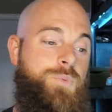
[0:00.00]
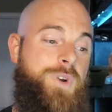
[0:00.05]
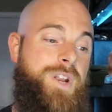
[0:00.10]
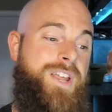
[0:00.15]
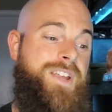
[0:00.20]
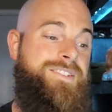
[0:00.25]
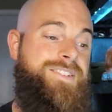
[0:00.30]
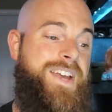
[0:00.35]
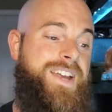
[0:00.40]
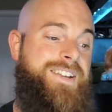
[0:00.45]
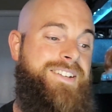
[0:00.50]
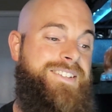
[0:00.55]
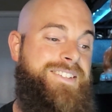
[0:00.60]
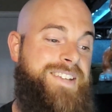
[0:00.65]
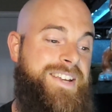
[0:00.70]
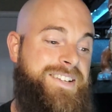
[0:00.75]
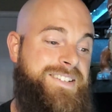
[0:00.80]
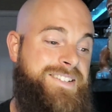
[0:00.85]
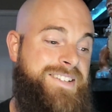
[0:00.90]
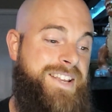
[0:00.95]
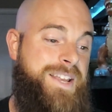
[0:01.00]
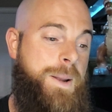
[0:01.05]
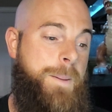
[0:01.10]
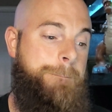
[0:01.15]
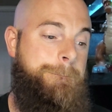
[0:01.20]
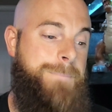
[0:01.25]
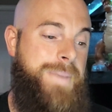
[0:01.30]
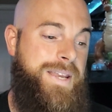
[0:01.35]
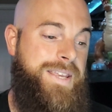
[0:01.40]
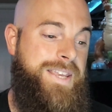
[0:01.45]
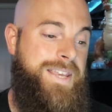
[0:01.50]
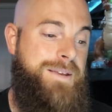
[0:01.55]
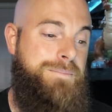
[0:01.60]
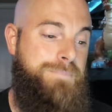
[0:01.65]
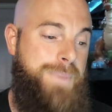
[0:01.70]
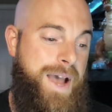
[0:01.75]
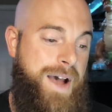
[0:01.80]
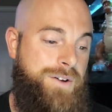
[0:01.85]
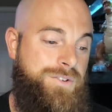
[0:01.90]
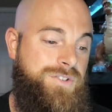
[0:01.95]
one is a Disney Mickey
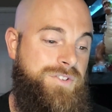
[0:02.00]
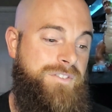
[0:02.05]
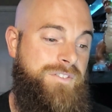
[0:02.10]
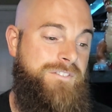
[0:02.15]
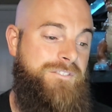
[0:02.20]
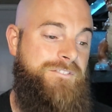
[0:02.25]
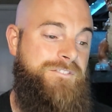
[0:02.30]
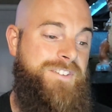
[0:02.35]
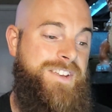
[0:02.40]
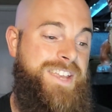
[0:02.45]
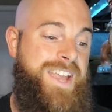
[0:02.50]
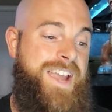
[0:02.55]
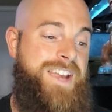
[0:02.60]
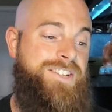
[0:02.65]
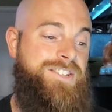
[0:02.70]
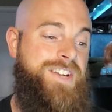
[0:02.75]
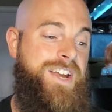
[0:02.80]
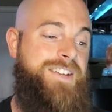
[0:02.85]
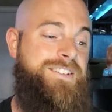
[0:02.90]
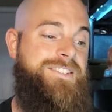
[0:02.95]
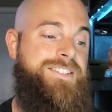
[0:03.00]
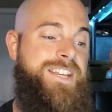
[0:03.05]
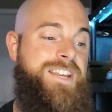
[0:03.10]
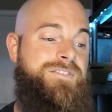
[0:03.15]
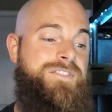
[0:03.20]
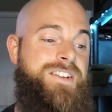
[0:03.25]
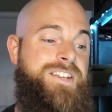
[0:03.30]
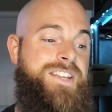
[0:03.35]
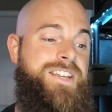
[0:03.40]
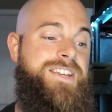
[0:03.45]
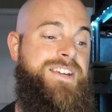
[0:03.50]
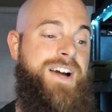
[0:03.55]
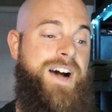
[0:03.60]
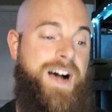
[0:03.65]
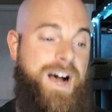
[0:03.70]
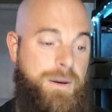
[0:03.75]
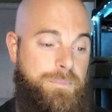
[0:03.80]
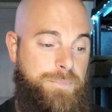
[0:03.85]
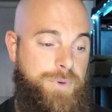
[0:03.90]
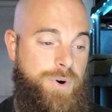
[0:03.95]
Mouse VHS DVD
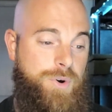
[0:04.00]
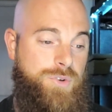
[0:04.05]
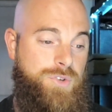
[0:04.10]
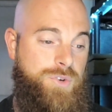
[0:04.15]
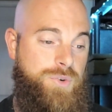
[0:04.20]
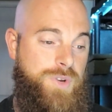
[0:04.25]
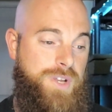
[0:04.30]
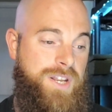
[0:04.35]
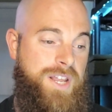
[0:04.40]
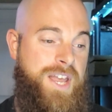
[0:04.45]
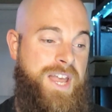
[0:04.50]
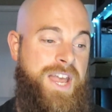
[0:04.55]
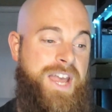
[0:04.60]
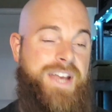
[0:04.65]
combo unit.